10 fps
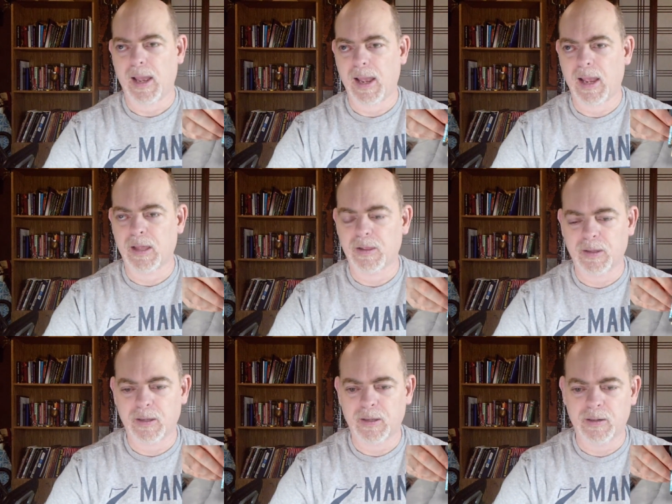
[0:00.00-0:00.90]
And
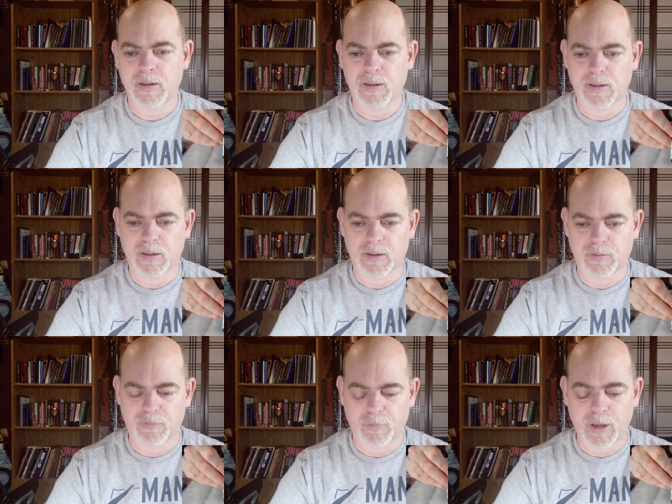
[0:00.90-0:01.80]
then
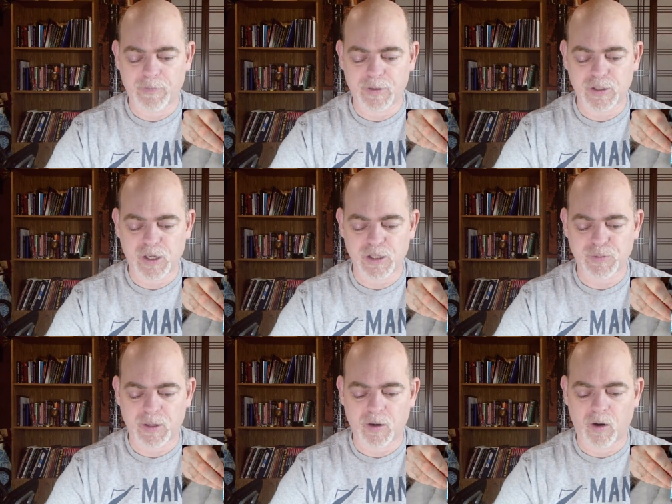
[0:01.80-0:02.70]
we have the
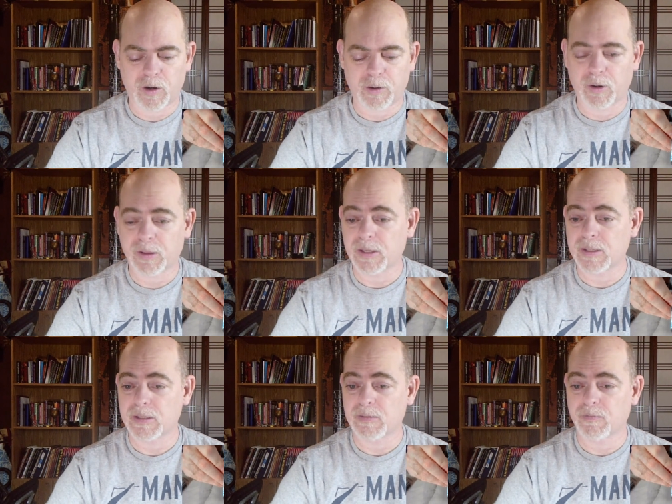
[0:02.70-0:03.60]
Judgment card, and what
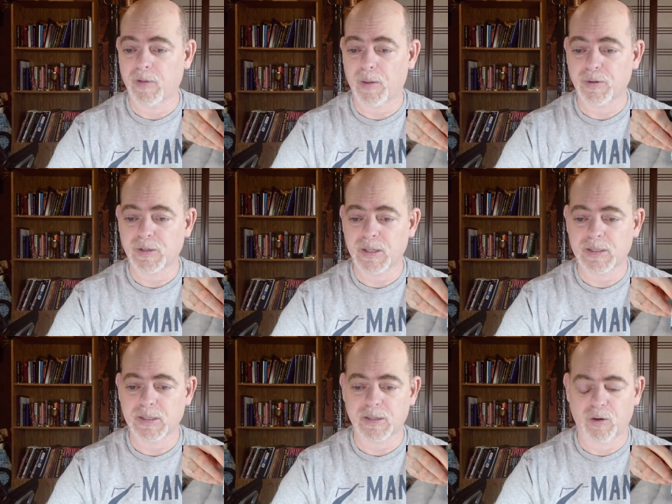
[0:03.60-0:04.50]
represents
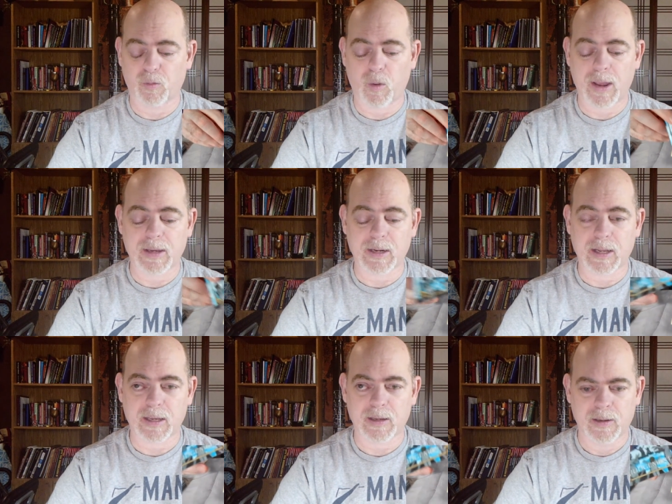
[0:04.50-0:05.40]
is an
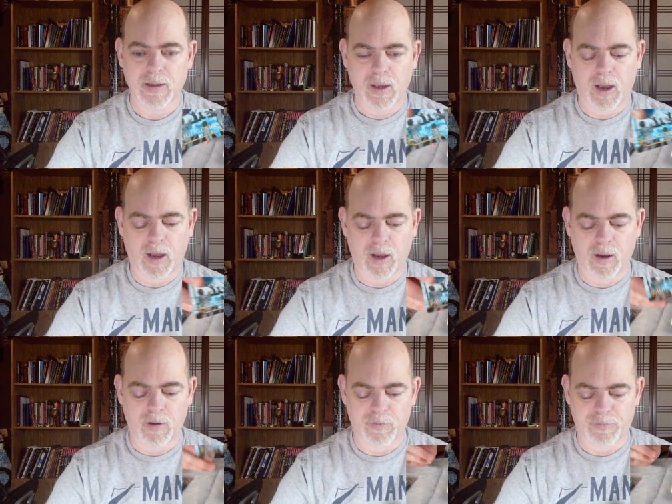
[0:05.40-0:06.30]
awakening
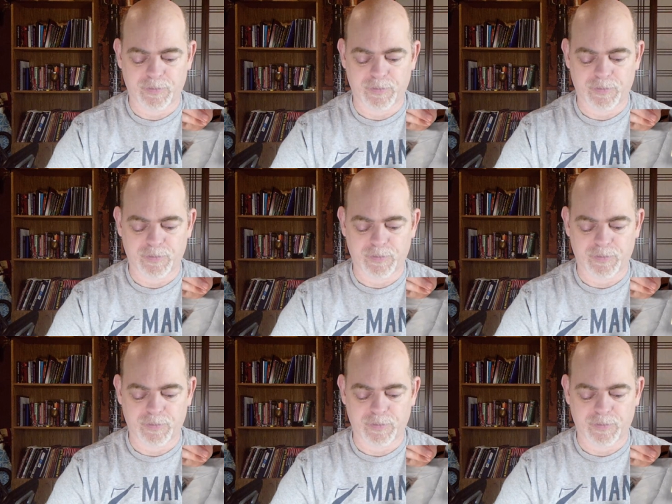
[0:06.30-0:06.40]
of